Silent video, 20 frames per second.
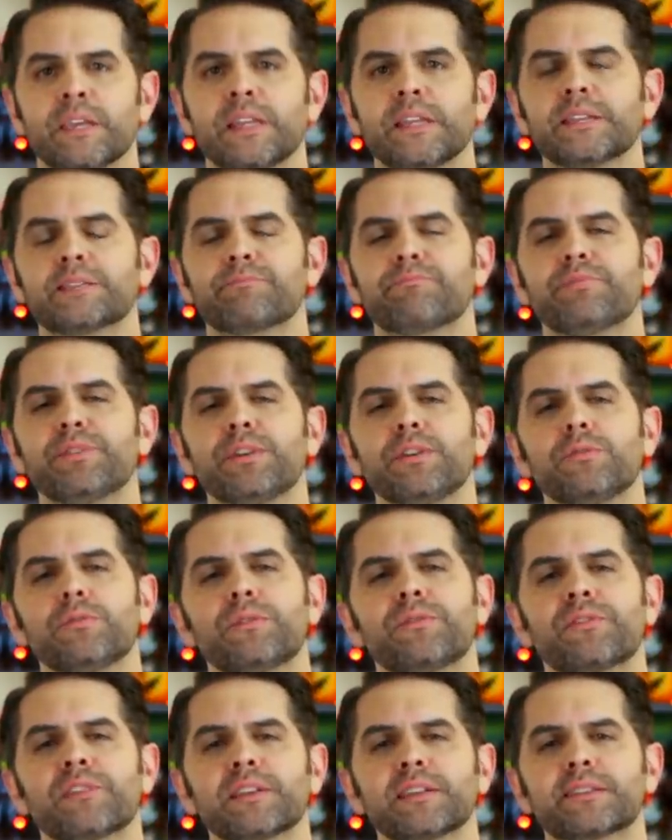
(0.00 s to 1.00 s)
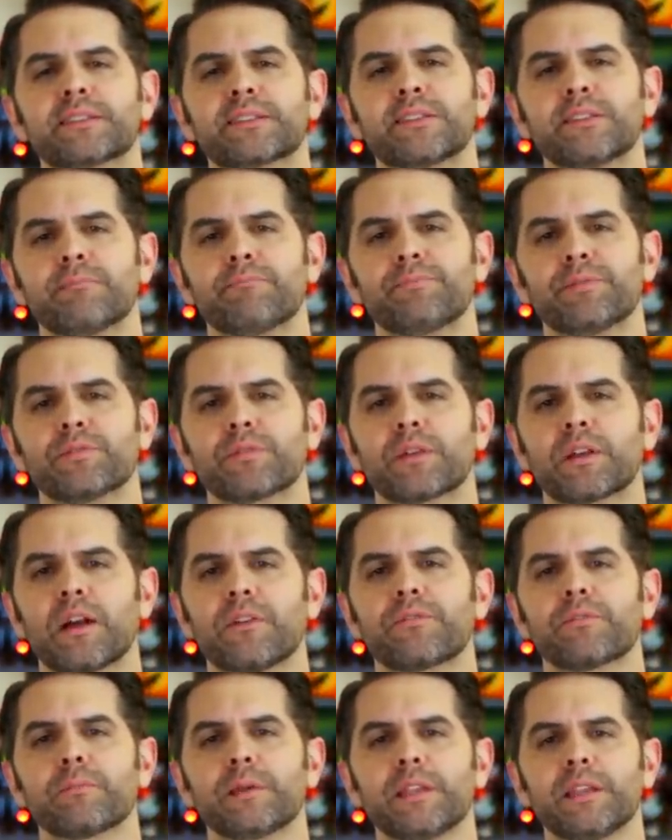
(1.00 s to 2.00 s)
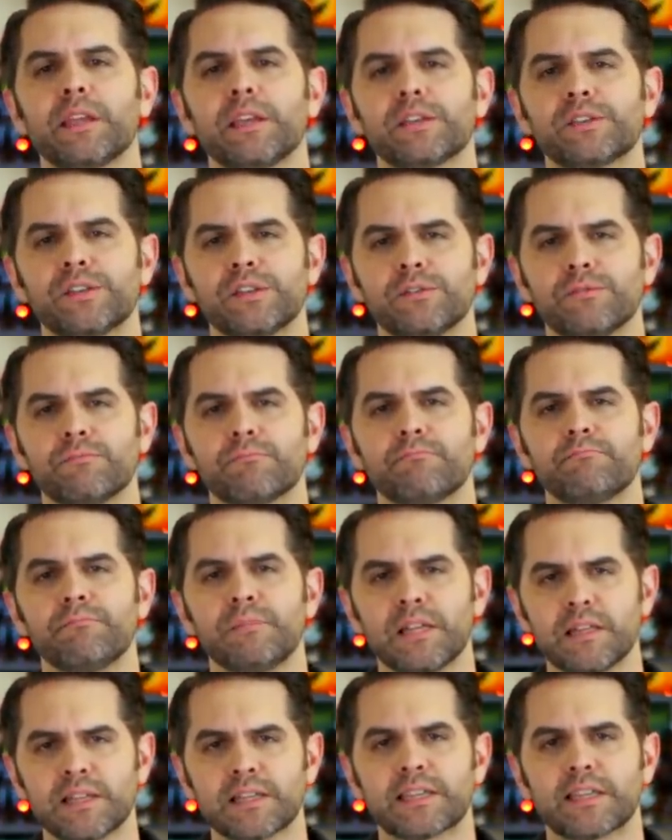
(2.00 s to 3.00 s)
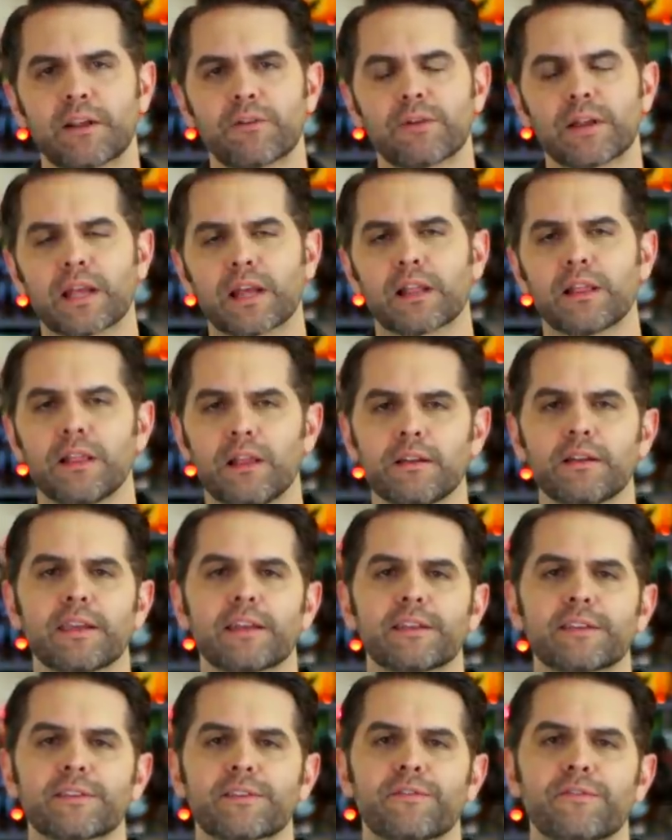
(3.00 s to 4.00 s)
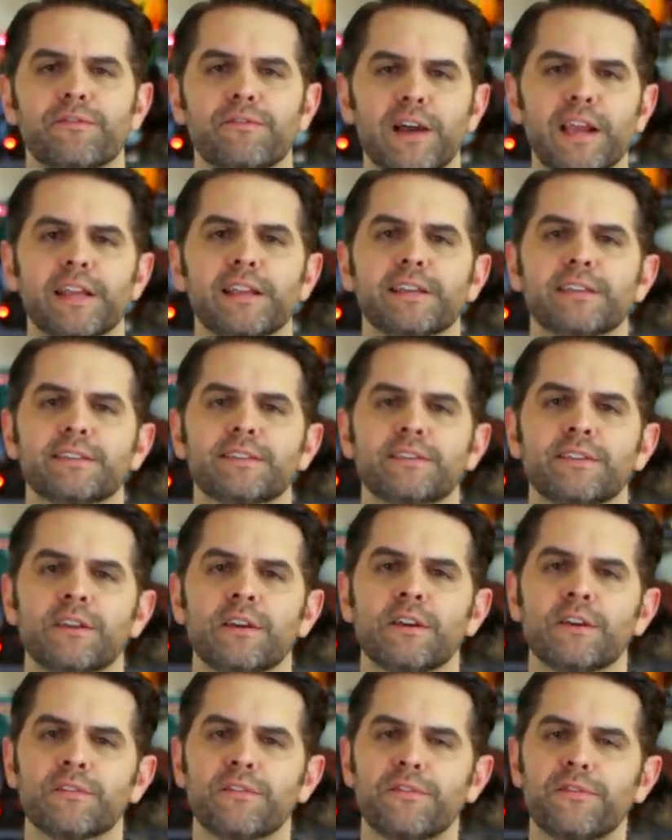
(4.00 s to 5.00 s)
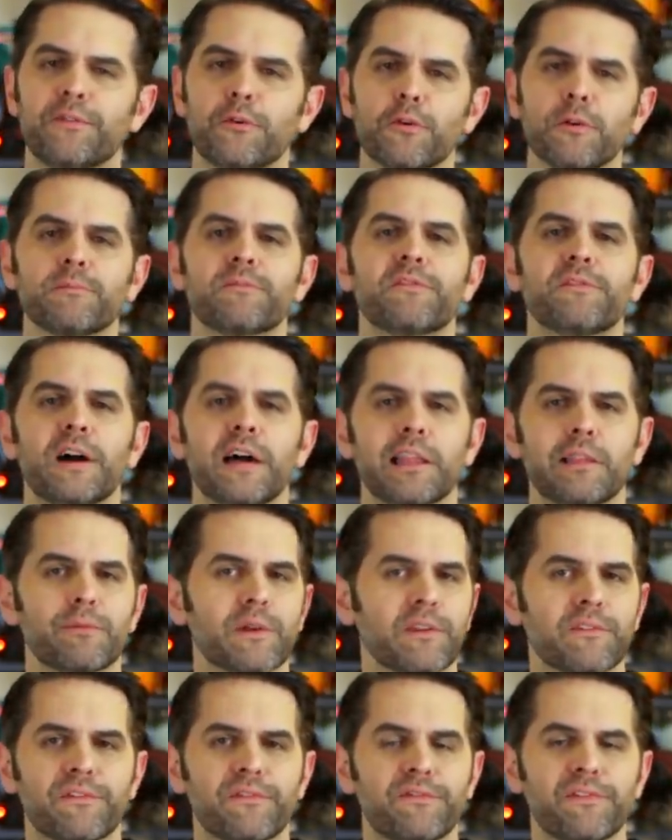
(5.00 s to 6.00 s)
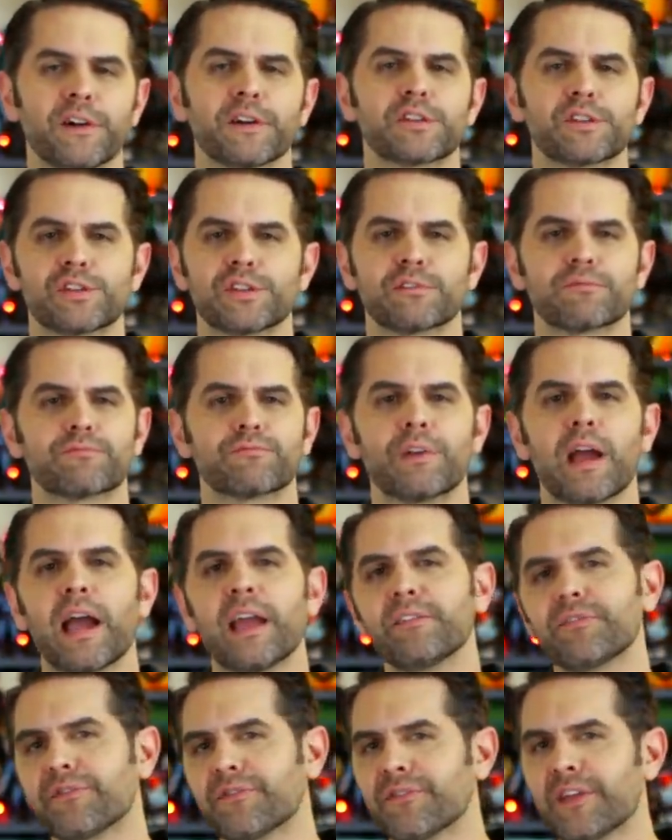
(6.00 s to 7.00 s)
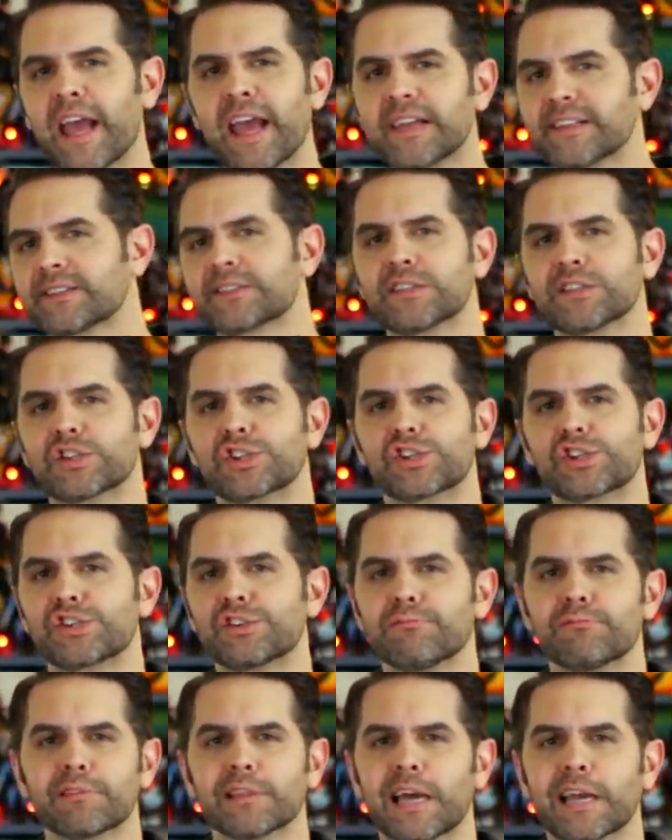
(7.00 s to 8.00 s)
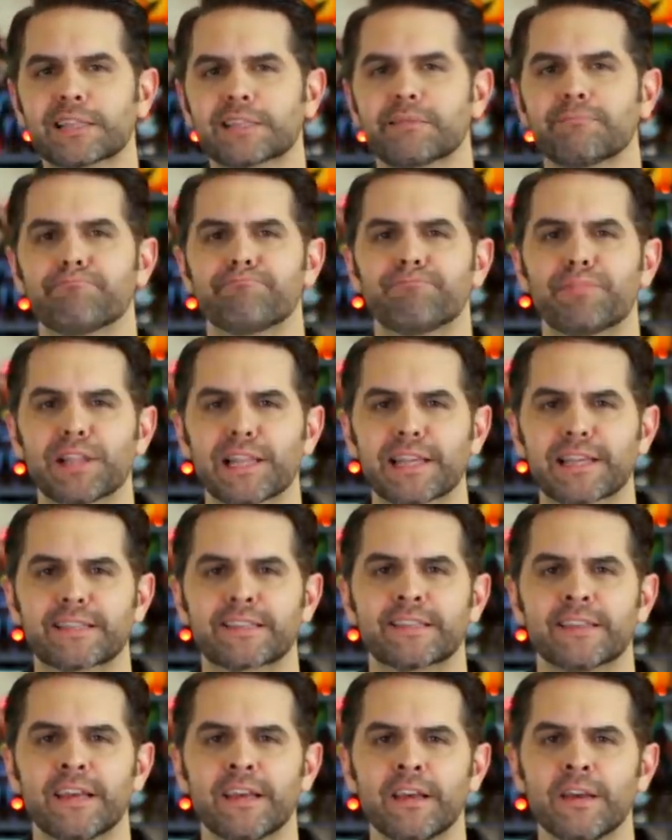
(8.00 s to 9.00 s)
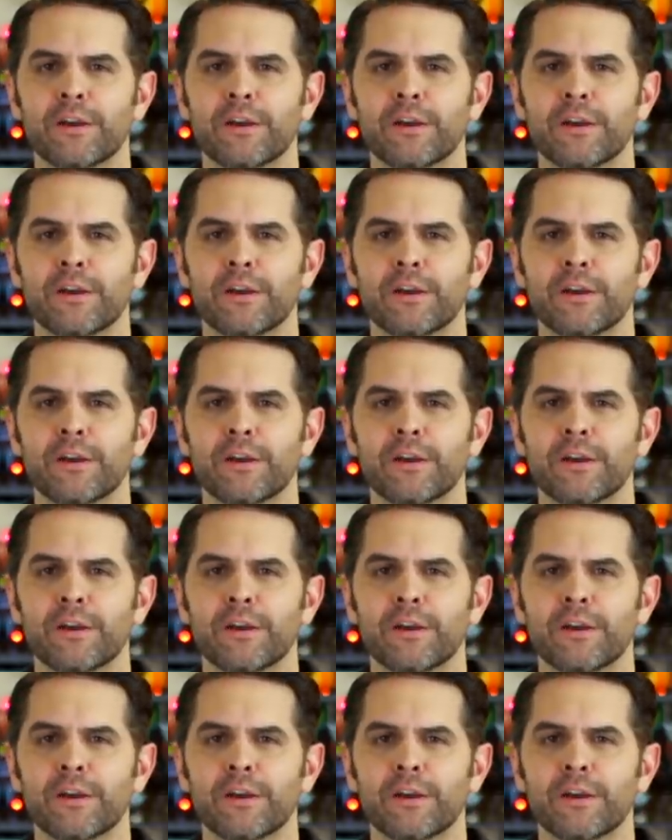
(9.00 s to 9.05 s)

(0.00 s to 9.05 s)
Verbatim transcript: It is beautifully simple, government issue, military clunk at its finest form following function, ride fast, and shoot lots of bullets.